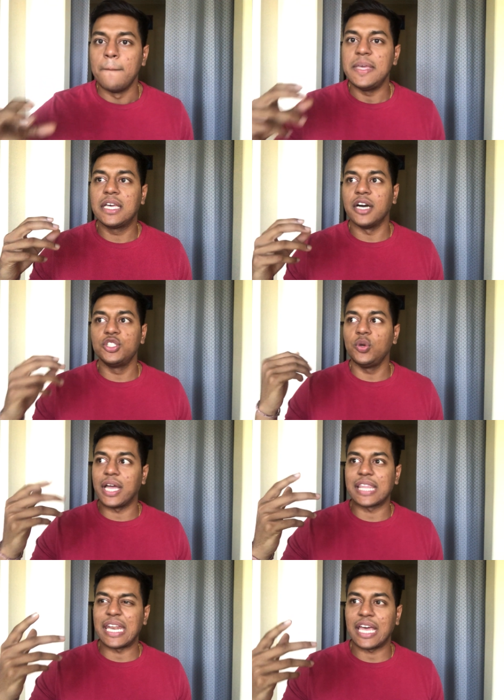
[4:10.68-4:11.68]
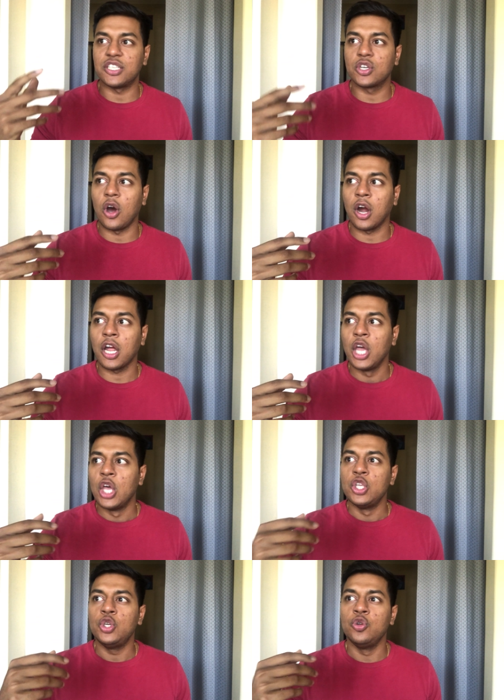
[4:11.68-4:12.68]
Because you got that nice car,
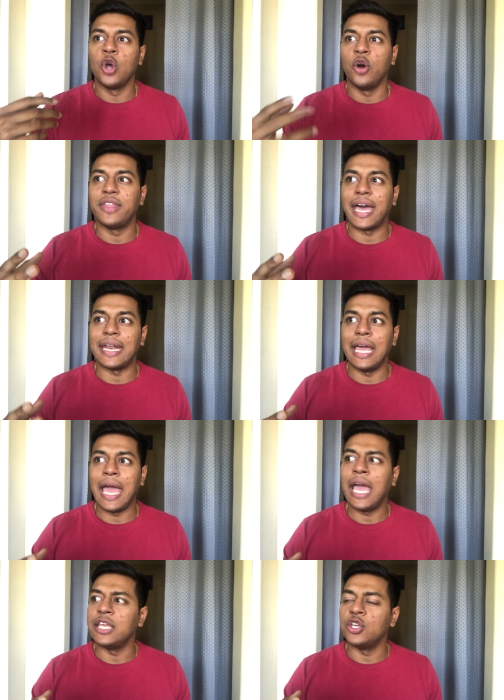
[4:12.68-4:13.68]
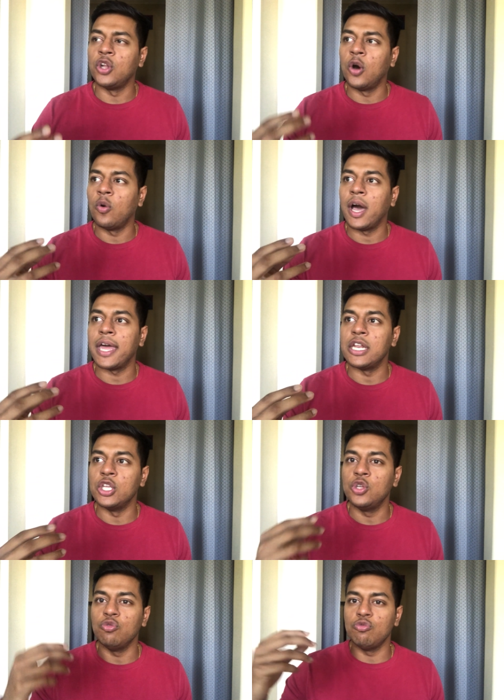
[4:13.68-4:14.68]
you know that, hey, you know
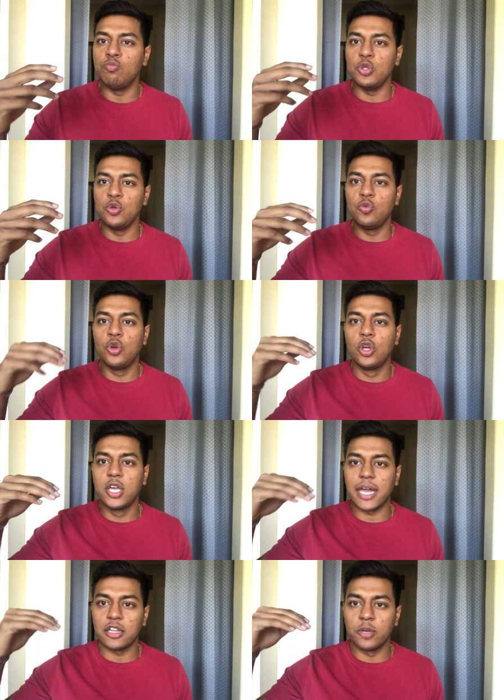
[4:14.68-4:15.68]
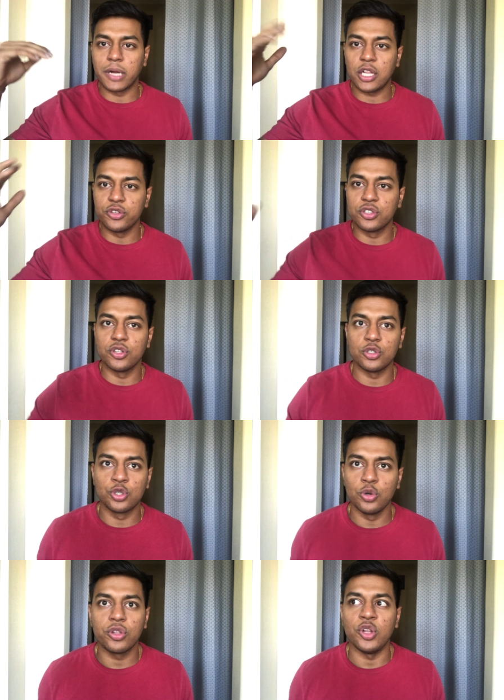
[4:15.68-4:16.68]
what? You, you get a little bit closer to the
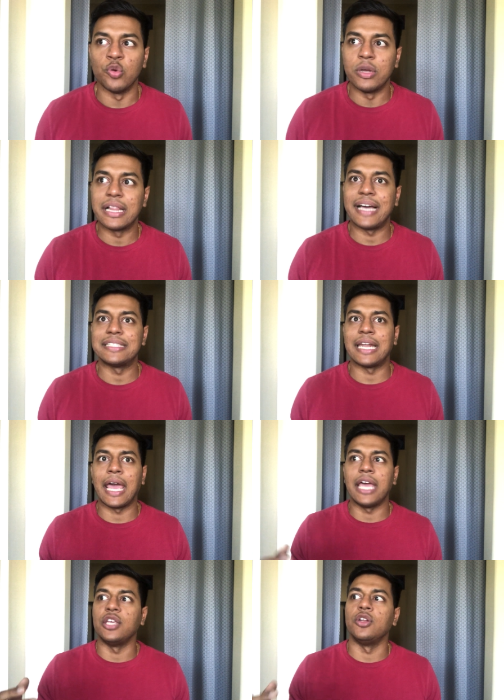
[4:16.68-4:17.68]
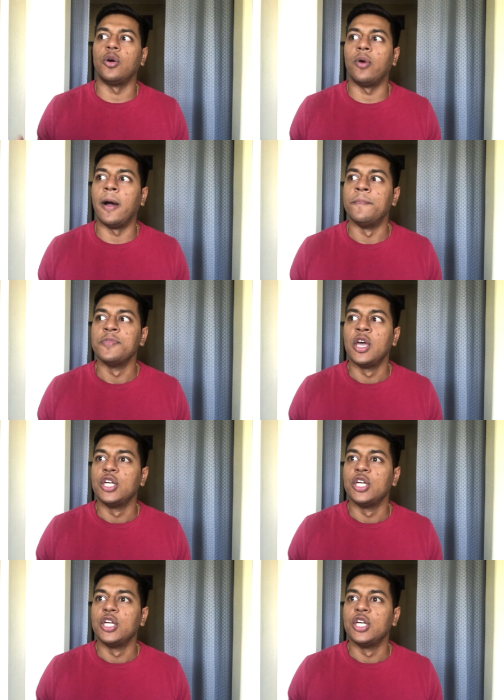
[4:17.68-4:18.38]
truth and you realize that, hey, you know what?